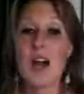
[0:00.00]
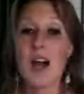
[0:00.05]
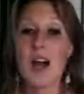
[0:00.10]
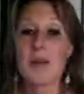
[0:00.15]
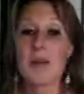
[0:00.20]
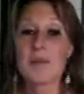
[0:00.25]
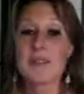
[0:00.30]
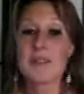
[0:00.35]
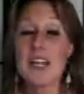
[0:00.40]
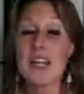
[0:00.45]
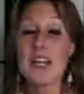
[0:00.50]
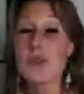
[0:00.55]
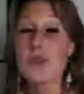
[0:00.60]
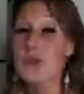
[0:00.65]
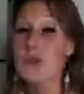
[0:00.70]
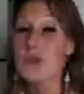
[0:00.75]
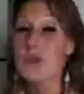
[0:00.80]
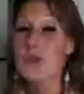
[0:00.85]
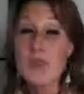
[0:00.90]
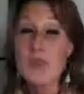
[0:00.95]
um, get your
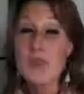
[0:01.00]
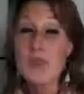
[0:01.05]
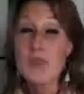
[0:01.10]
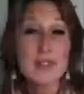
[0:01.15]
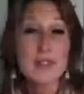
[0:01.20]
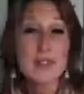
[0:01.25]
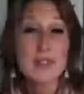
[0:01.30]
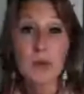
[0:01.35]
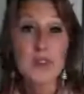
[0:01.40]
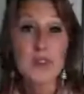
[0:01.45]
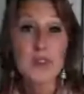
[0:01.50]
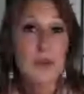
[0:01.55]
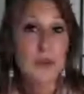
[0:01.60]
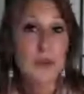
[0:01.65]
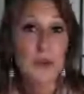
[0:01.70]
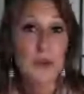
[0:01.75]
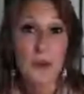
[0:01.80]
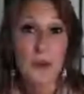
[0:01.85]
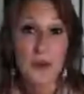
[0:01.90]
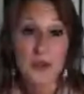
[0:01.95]
services out there
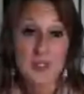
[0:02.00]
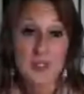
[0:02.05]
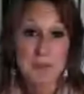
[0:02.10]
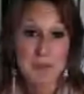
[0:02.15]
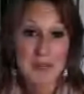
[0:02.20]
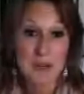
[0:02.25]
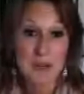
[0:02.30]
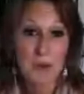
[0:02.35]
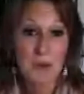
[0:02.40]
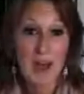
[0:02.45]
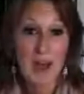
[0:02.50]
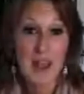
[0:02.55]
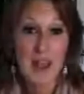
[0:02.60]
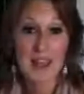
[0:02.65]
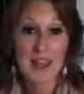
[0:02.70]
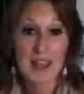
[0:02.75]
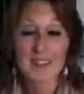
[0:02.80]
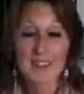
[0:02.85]
in the world in a big way,